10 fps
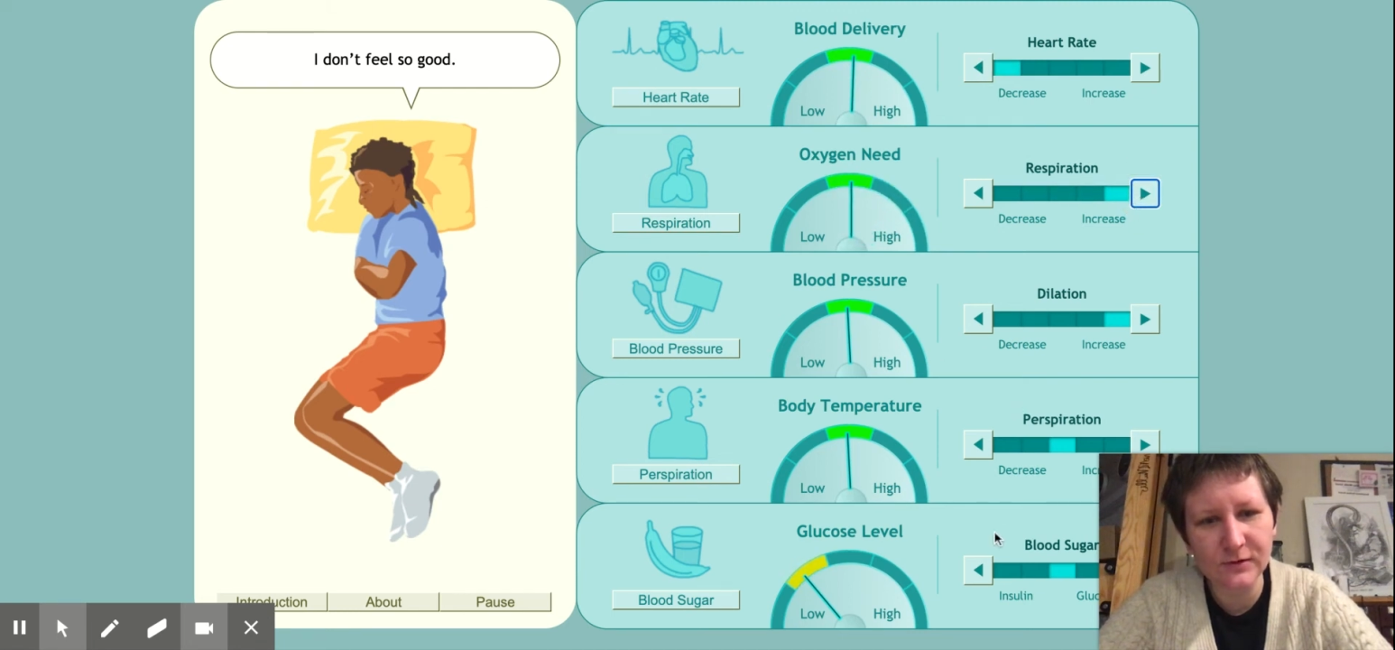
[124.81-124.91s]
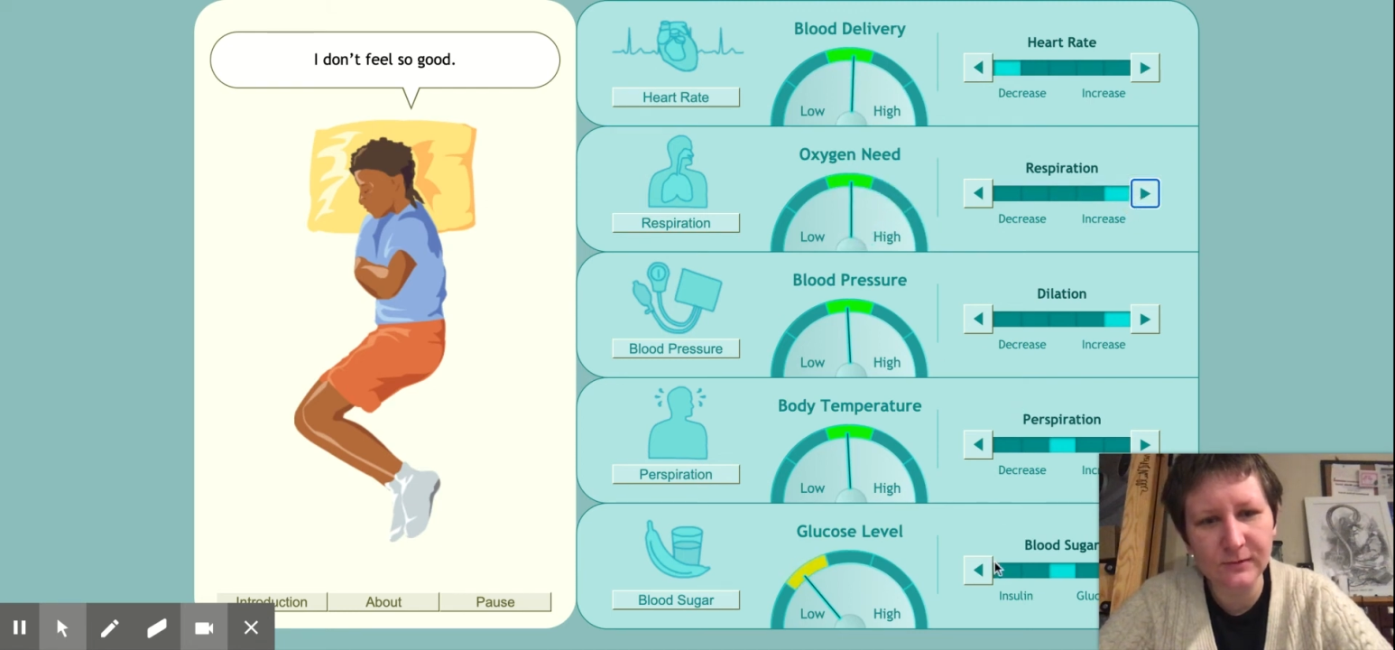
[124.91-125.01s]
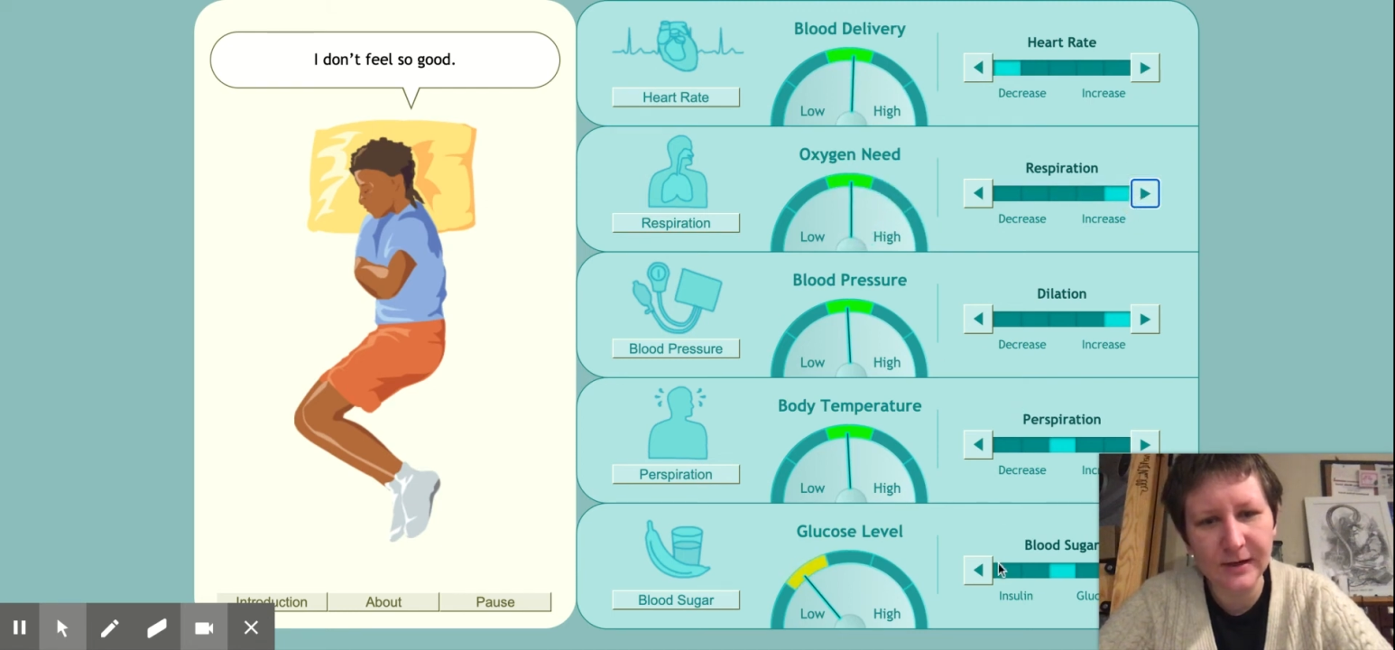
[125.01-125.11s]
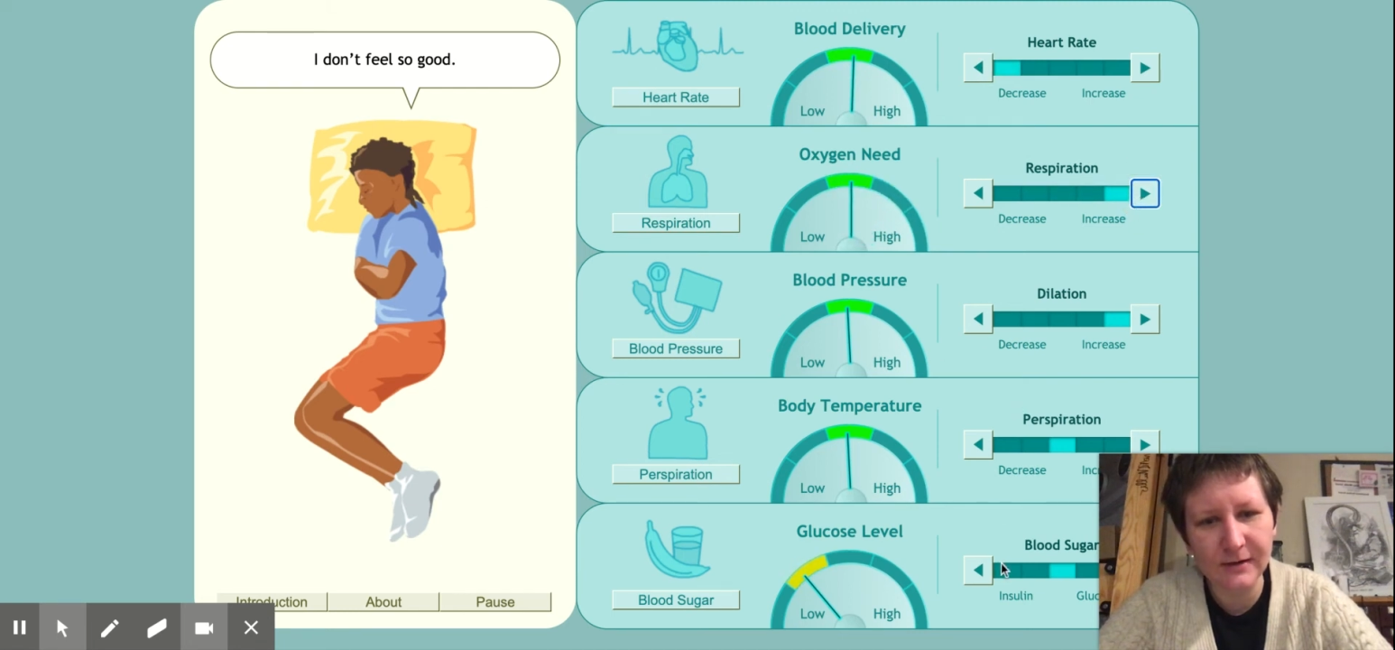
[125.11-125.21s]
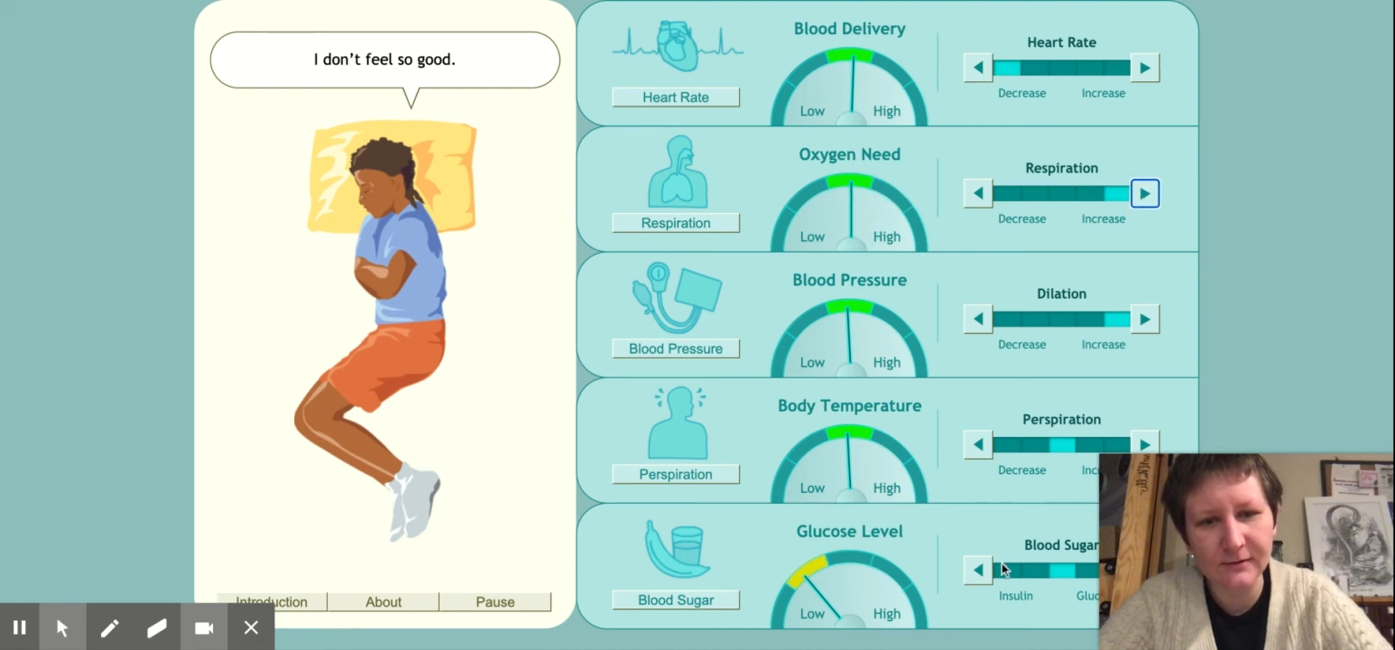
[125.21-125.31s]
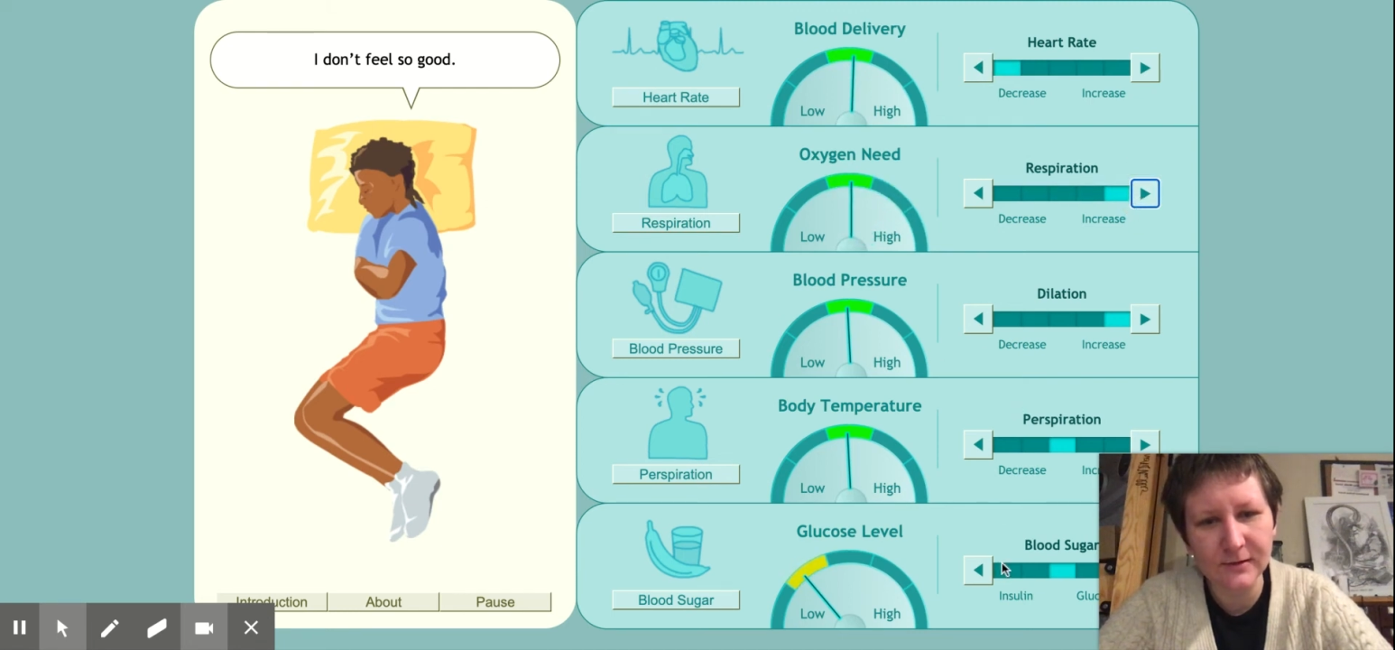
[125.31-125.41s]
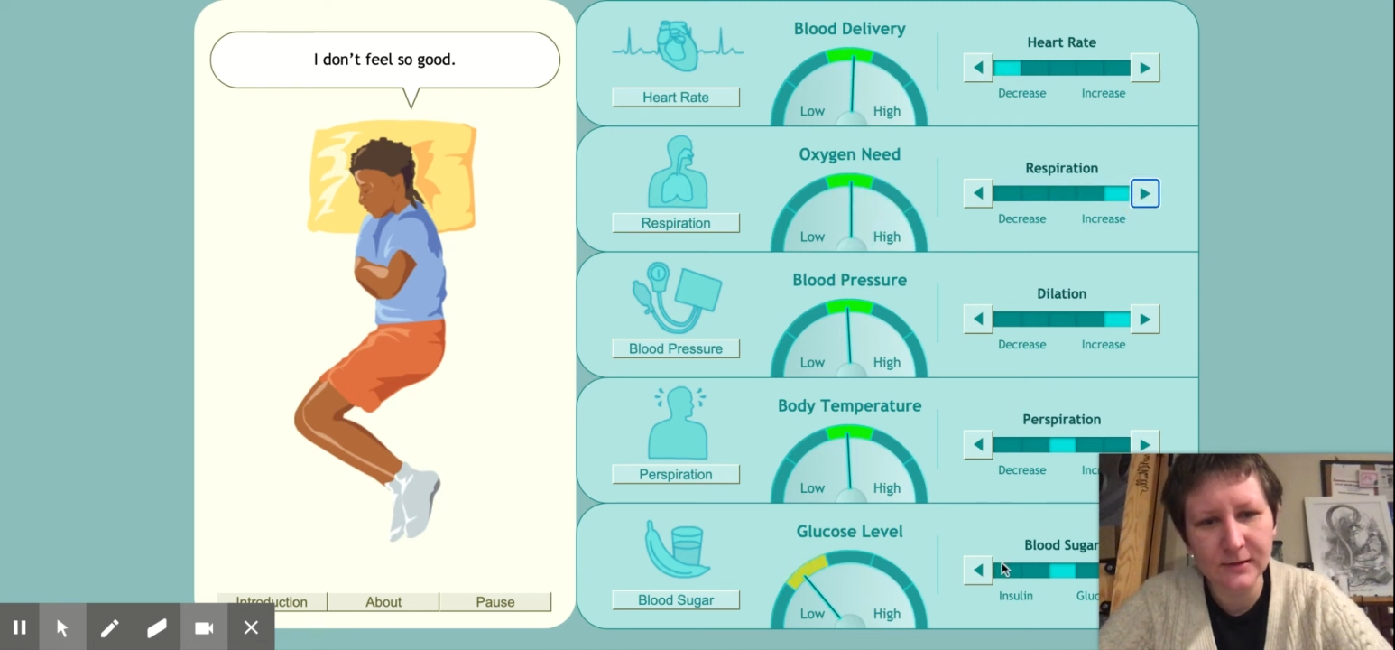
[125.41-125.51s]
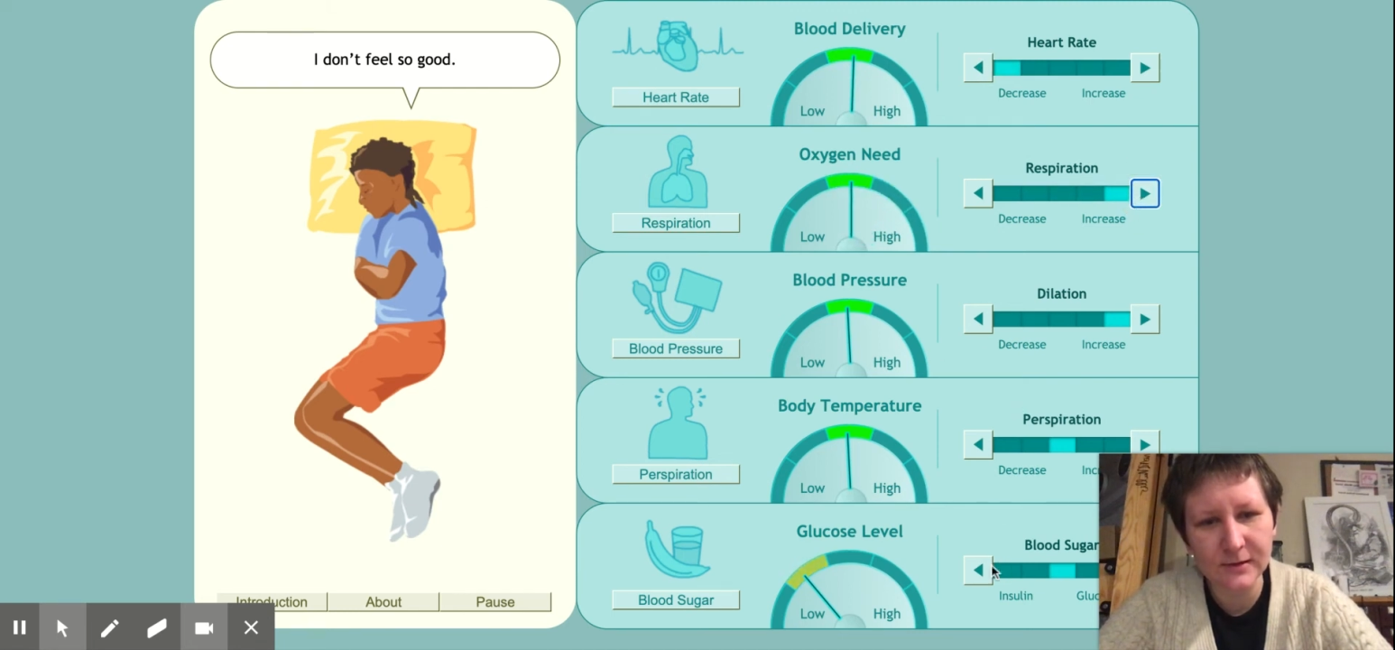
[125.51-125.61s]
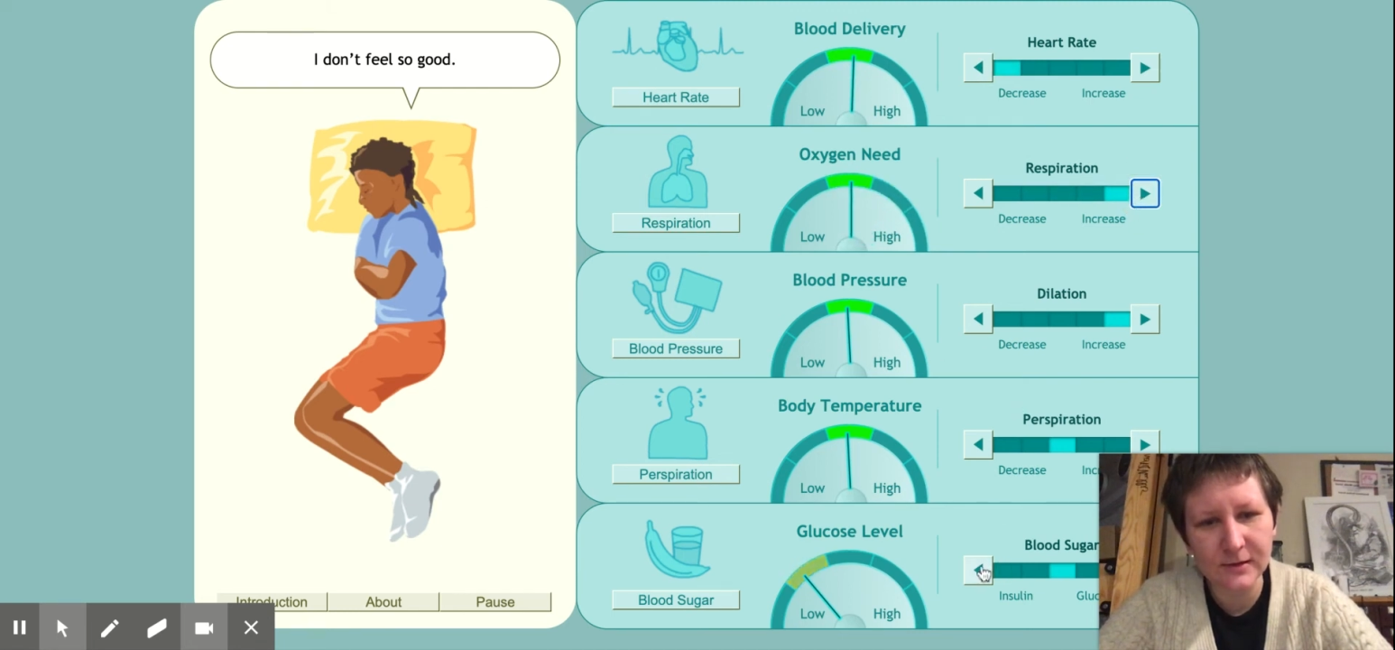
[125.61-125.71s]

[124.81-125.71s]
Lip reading: around.